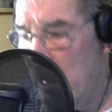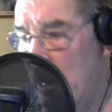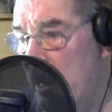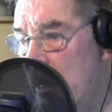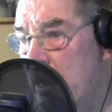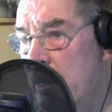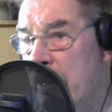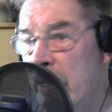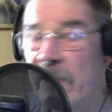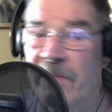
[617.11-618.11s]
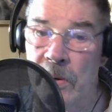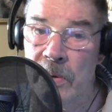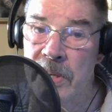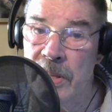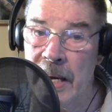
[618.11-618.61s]
And if you're
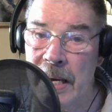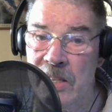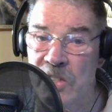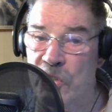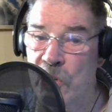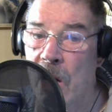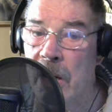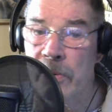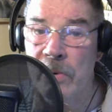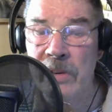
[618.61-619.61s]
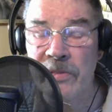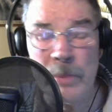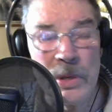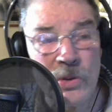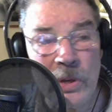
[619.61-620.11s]
into that genre of
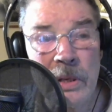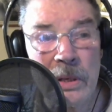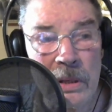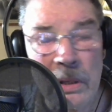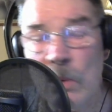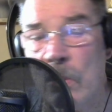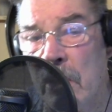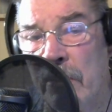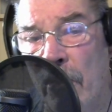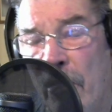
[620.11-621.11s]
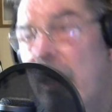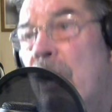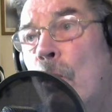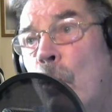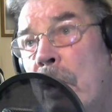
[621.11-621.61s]
music, go on
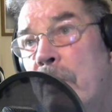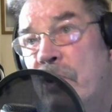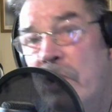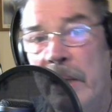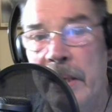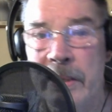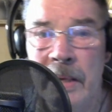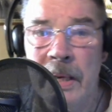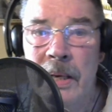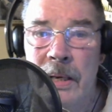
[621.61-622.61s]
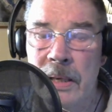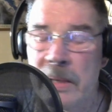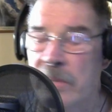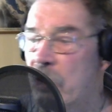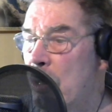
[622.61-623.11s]
their website
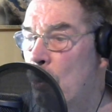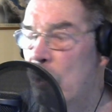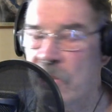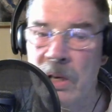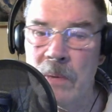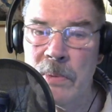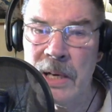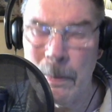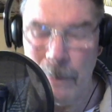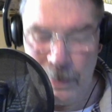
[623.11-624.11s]
and see what's coming up.